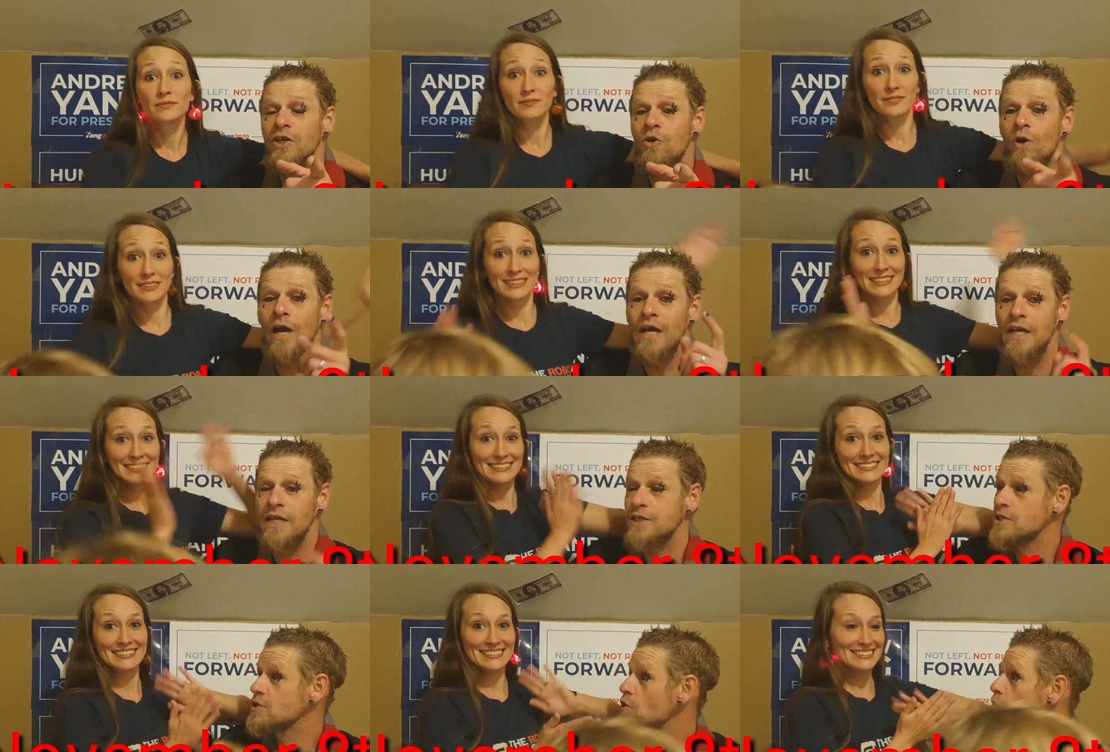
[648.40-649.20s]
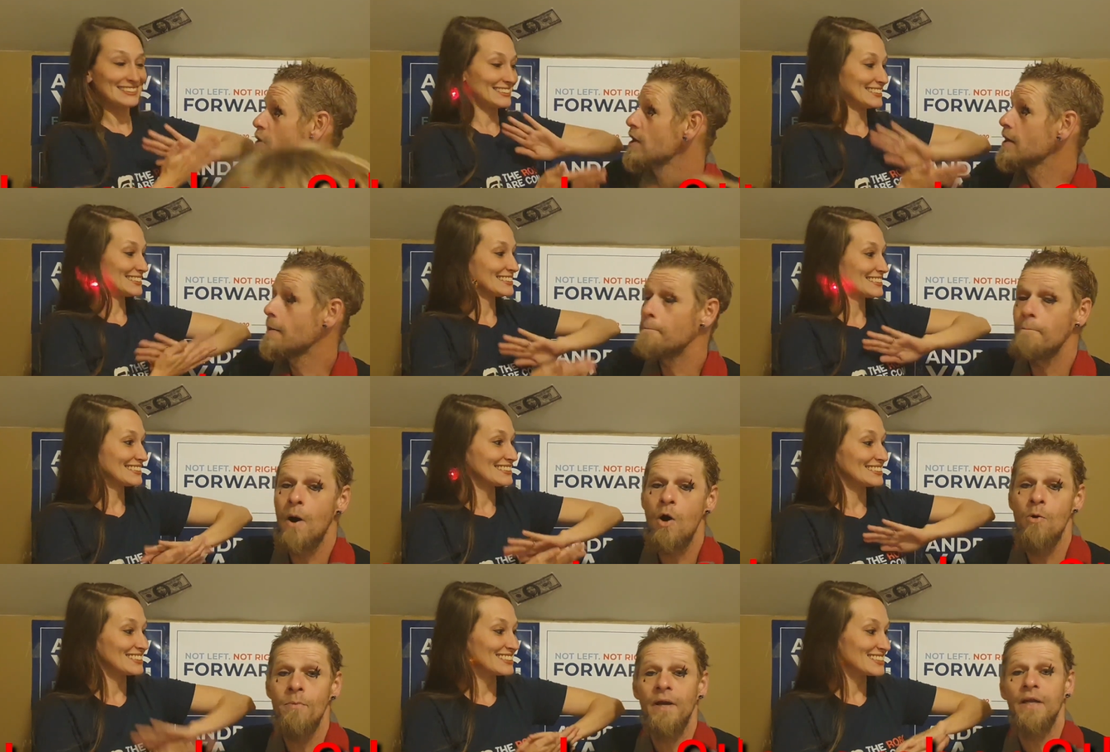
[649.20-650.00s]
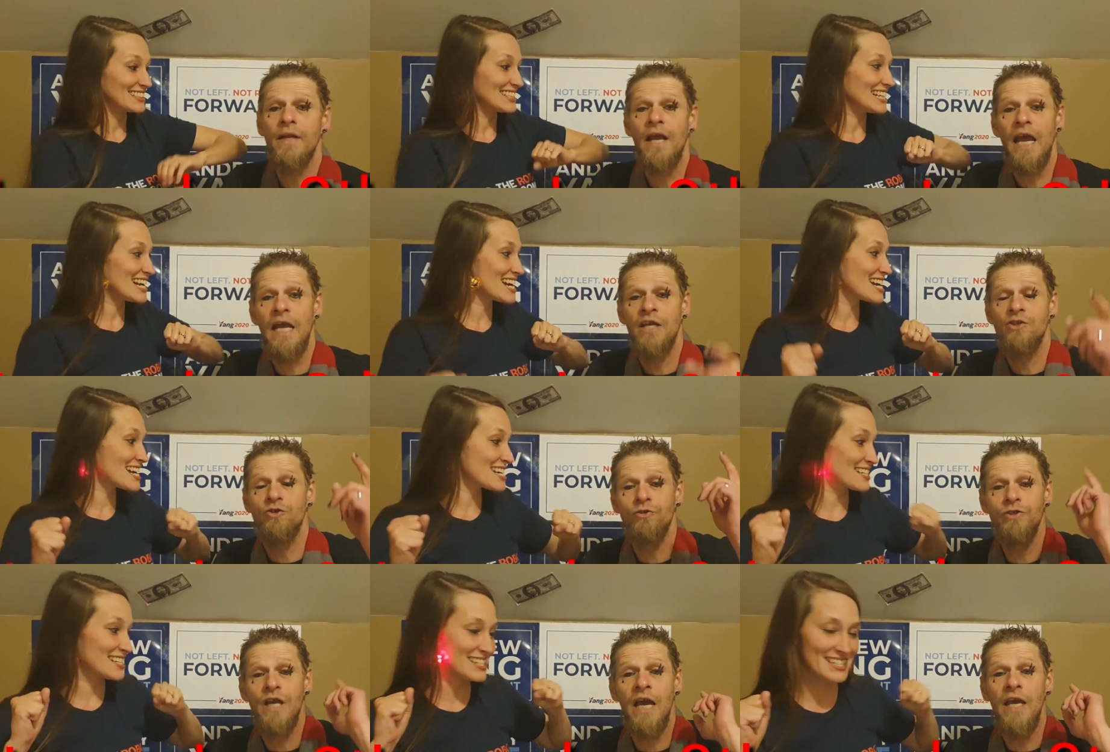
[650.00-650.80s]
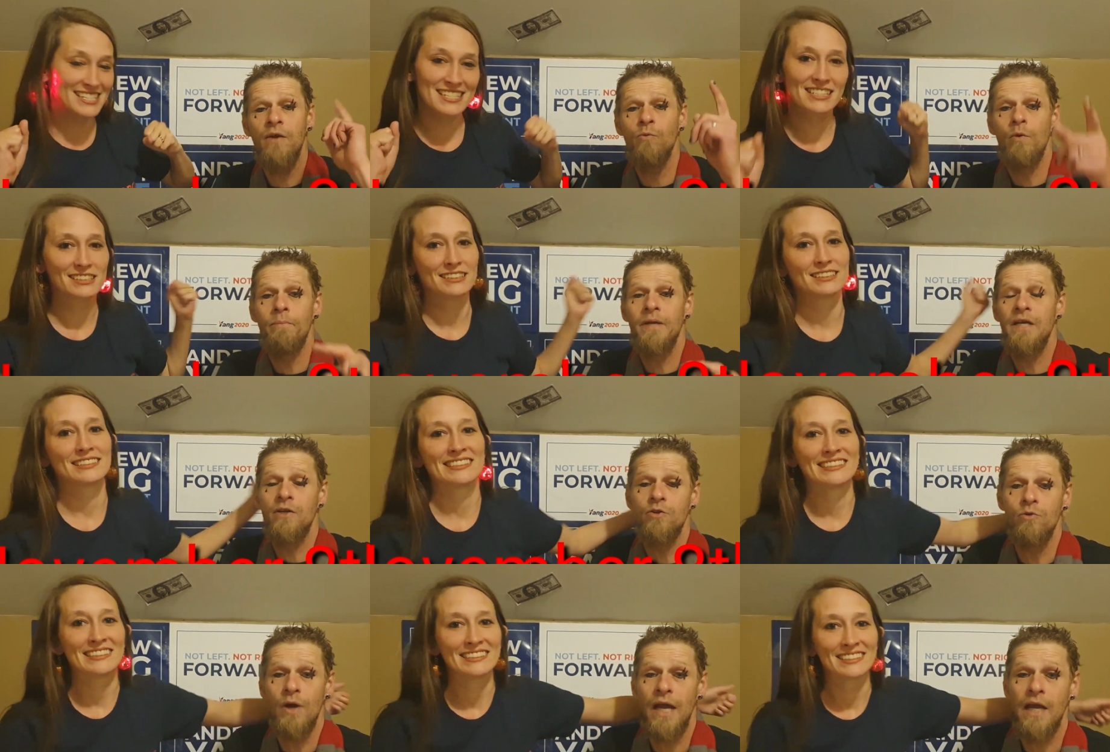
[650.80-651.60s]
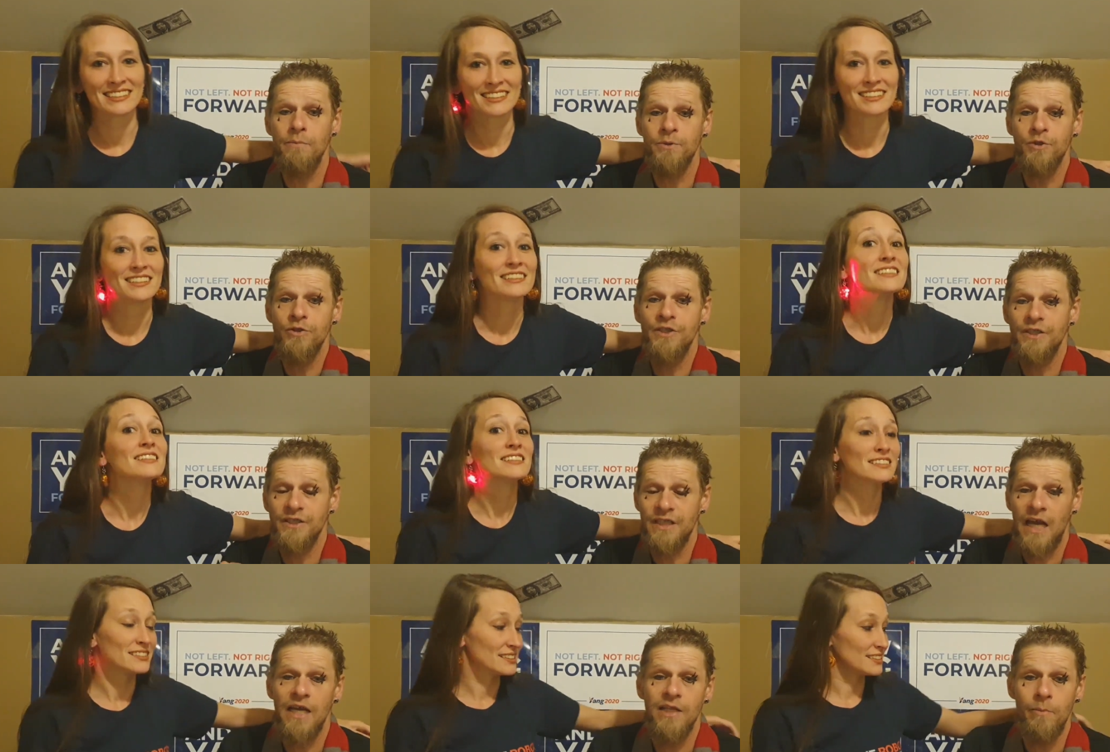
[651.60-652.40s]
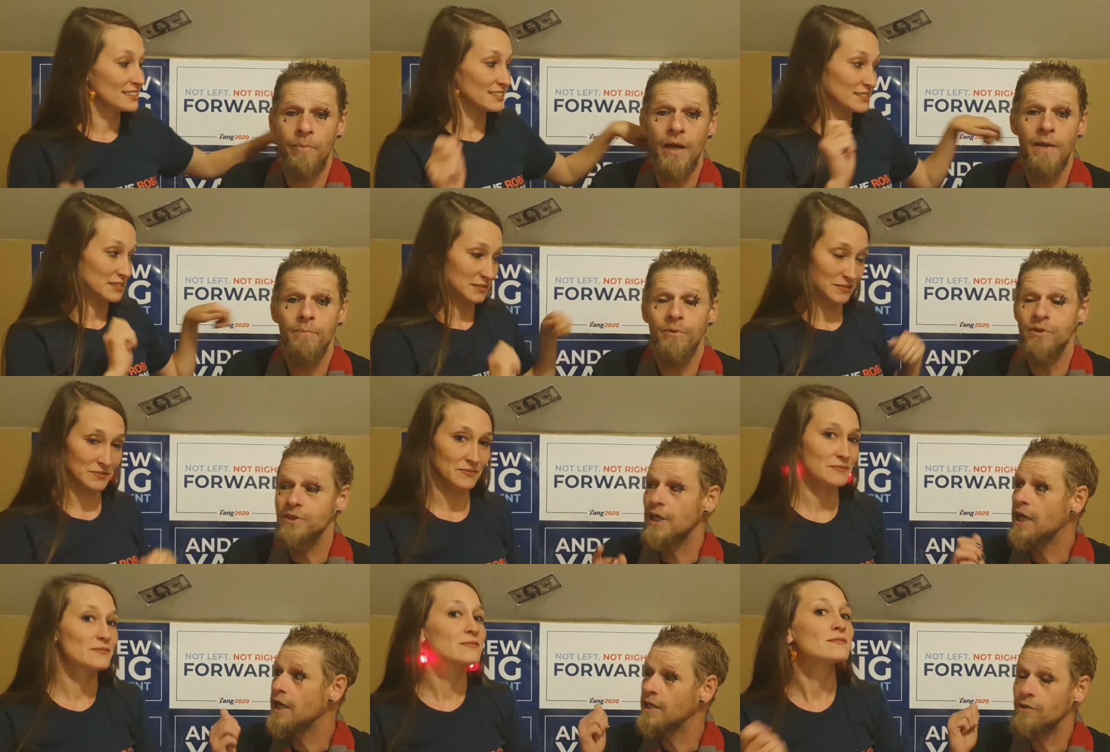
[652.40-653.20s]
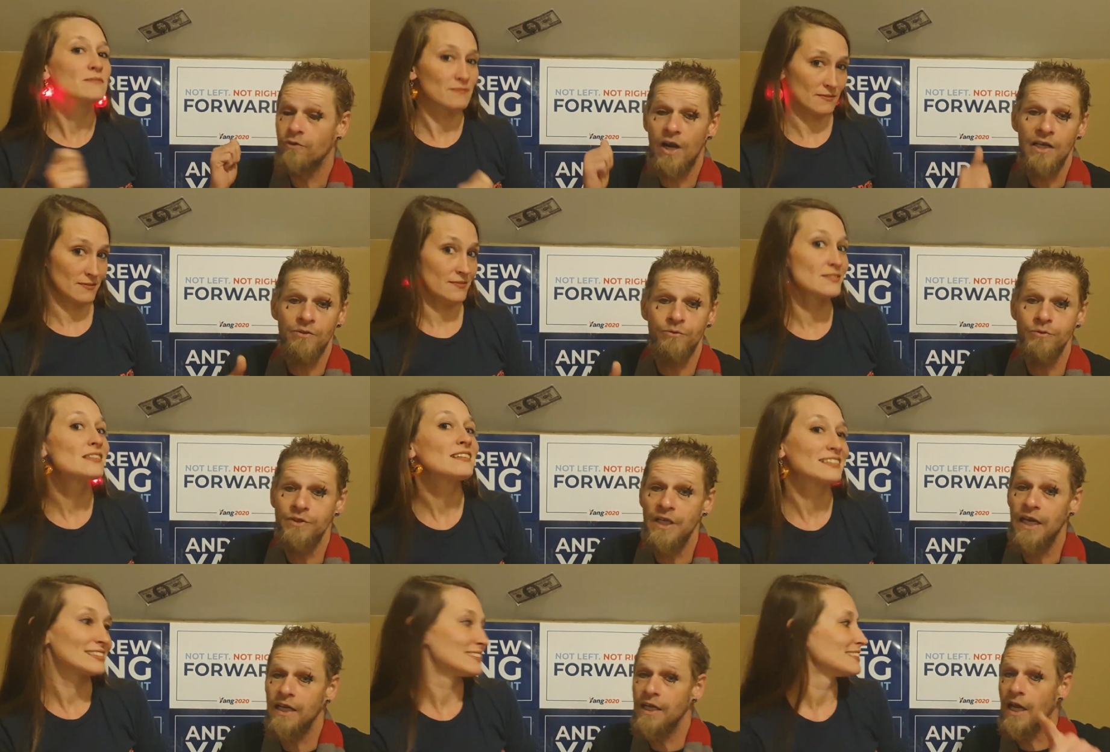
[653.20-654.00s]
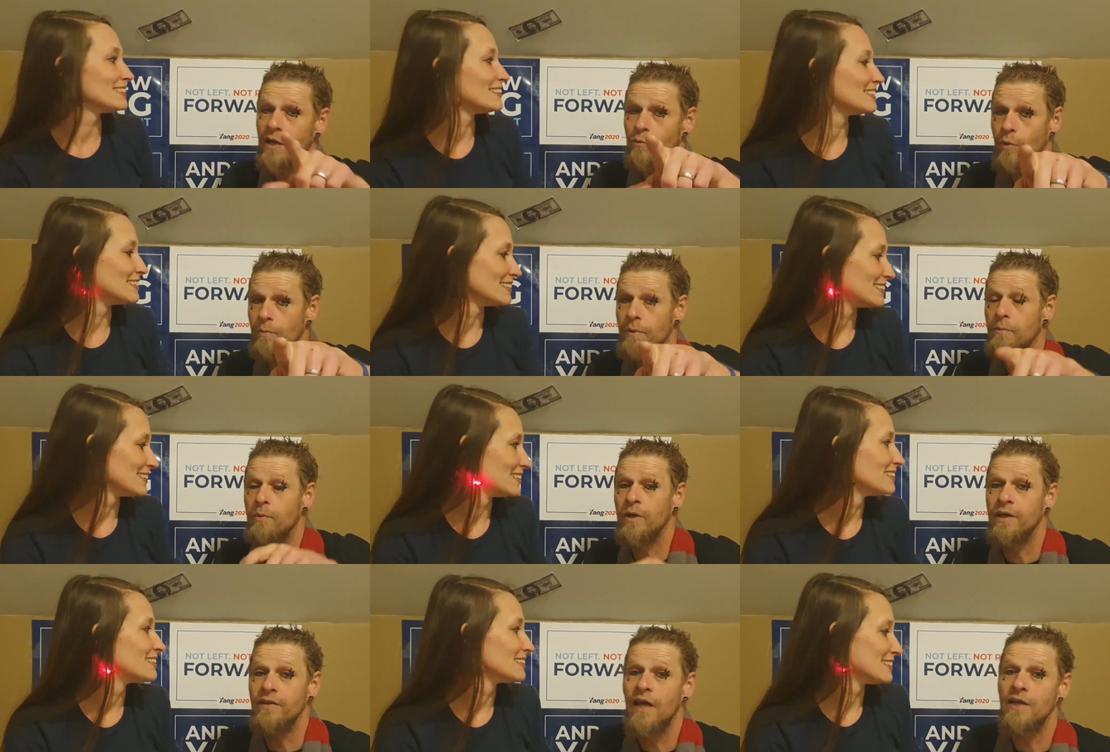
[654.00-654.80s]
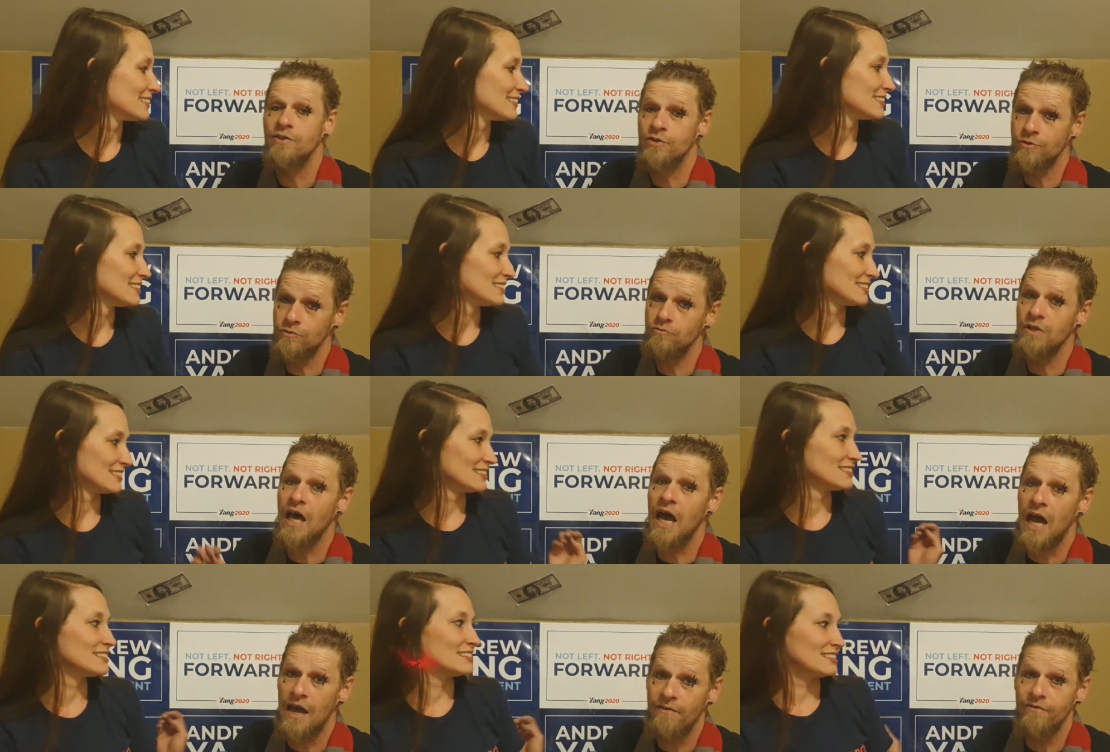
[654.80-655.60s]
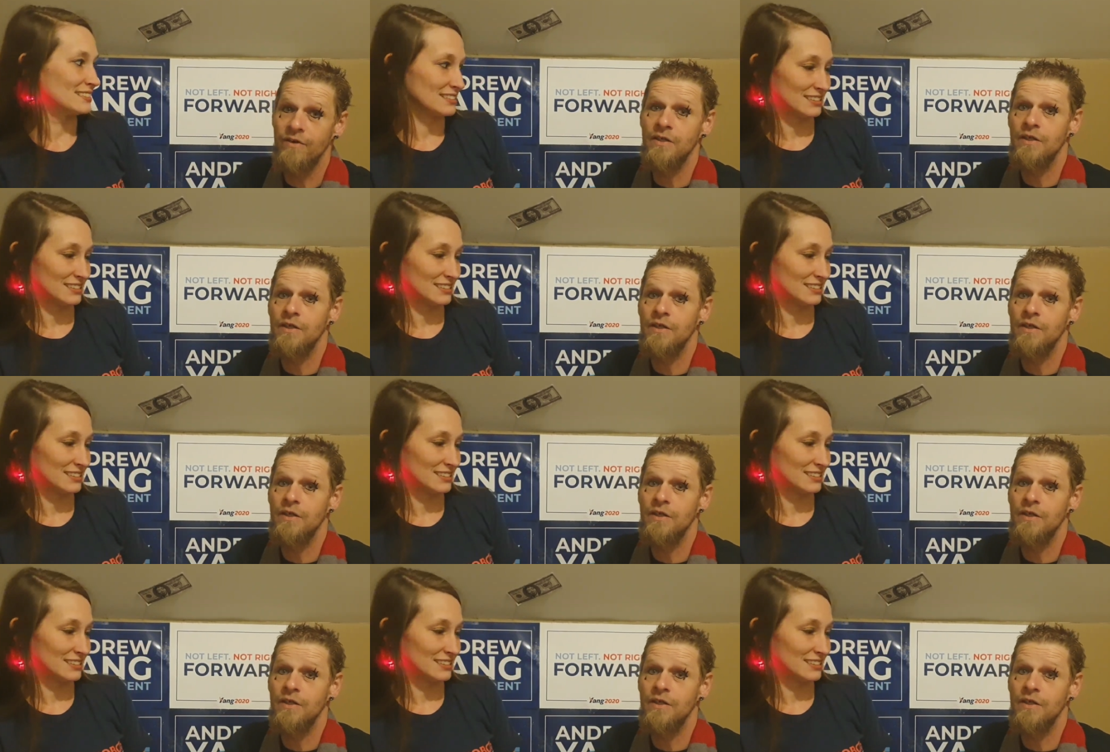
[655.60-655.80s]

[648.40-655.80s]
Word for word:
Speaker 1: you a historic moment. Yes. Andrew Gang will be in New Hampshire to sign the papers, and Grassroots Yang Gang will be bringing that to you live.